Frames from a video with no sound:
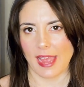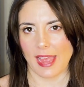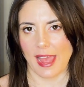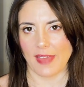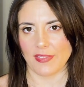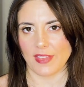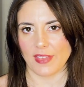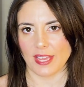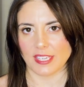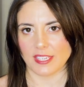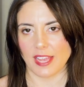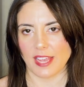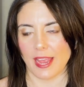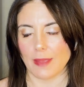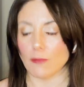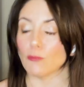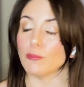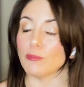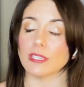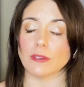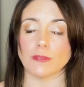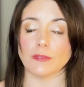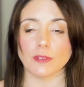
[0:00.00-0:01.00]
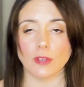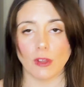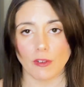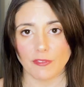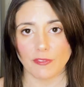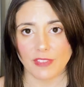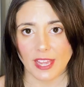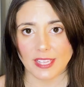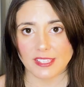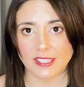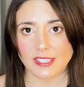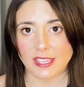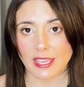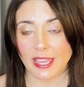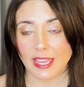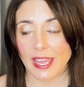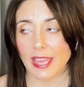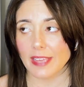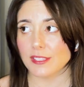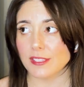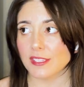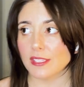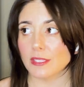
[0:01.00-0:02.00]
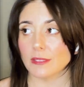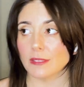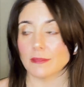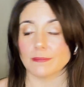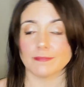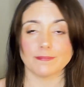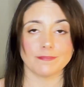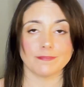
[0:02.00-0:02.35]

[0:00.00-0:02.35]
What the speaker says: at that time. We don't know if that's the case.